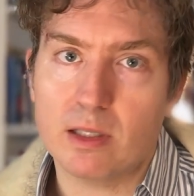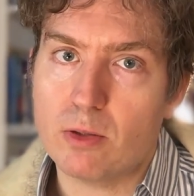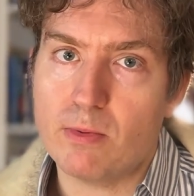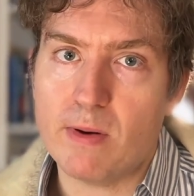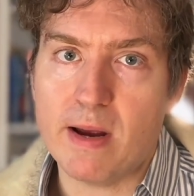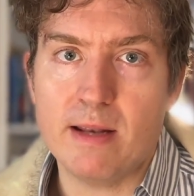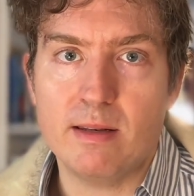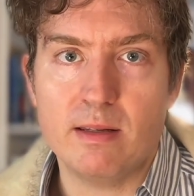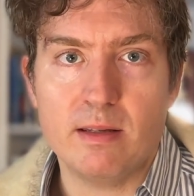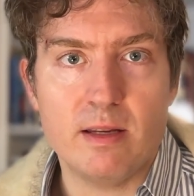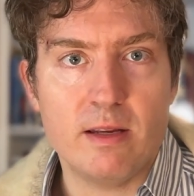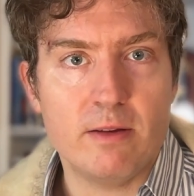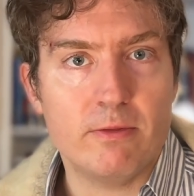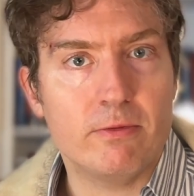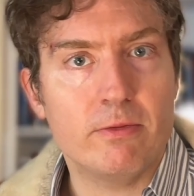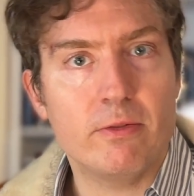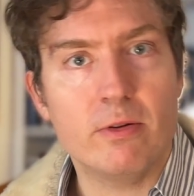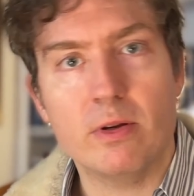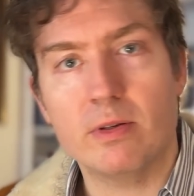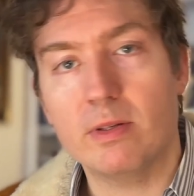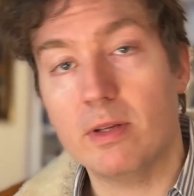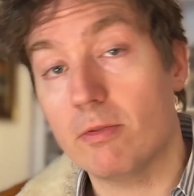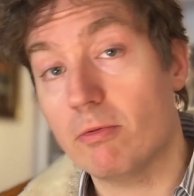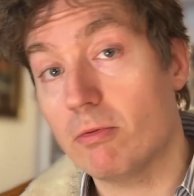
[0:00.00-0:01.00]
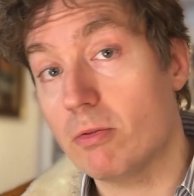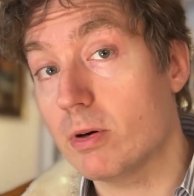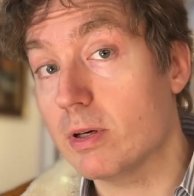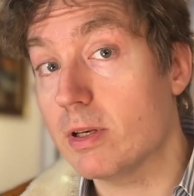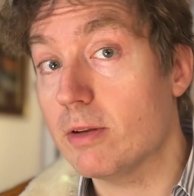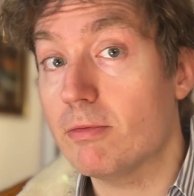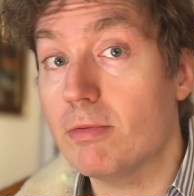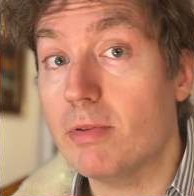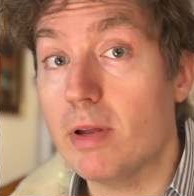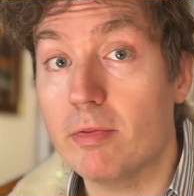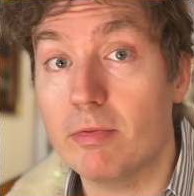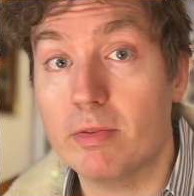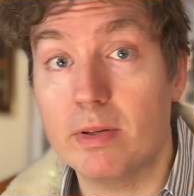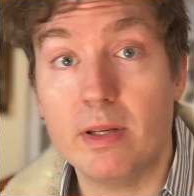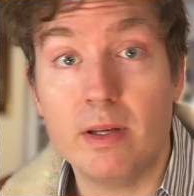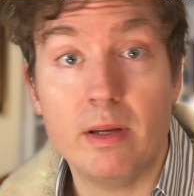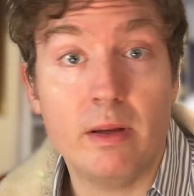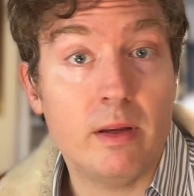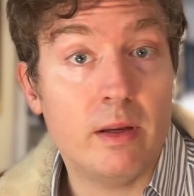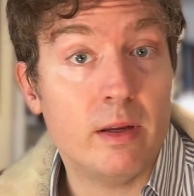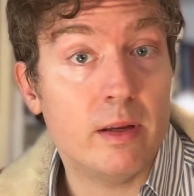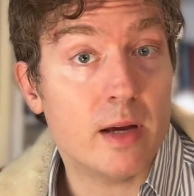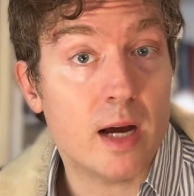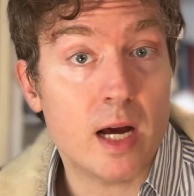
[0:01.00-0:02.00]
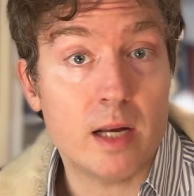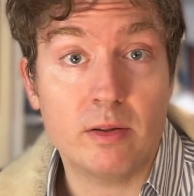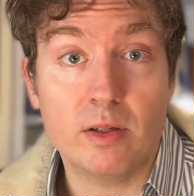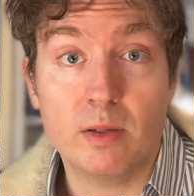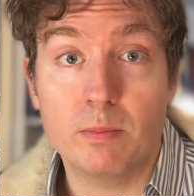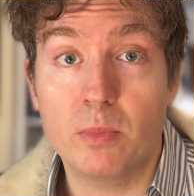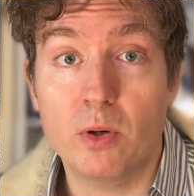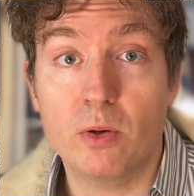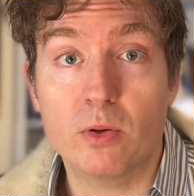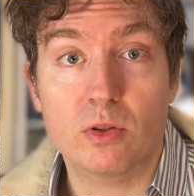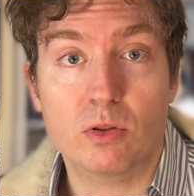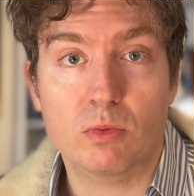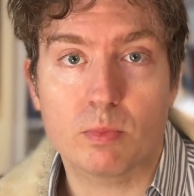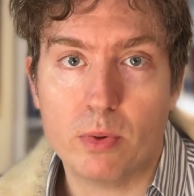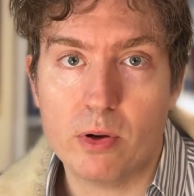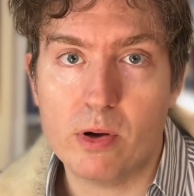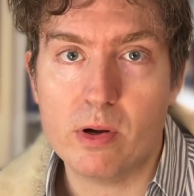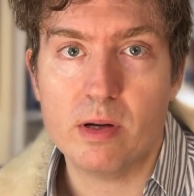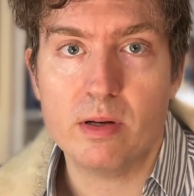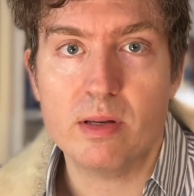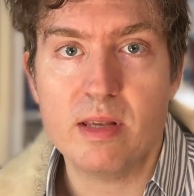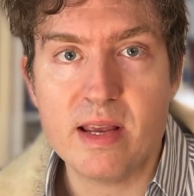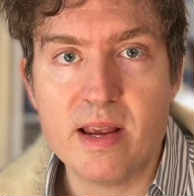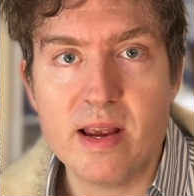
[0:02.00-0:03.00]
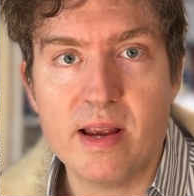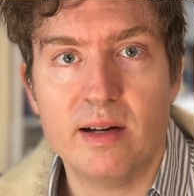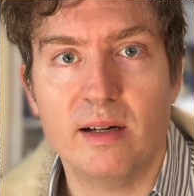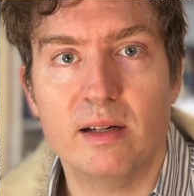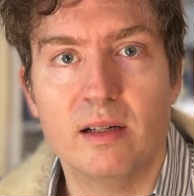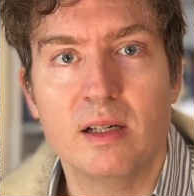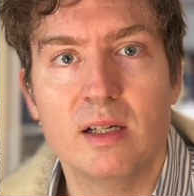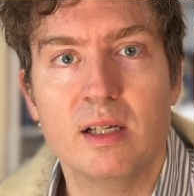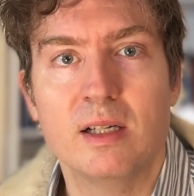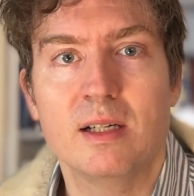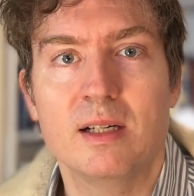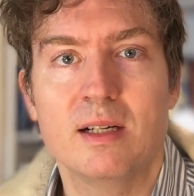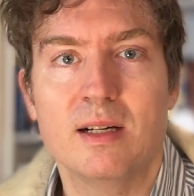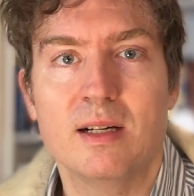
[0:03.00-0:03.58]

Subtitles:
20, 30, 40, 50, 100 books per year.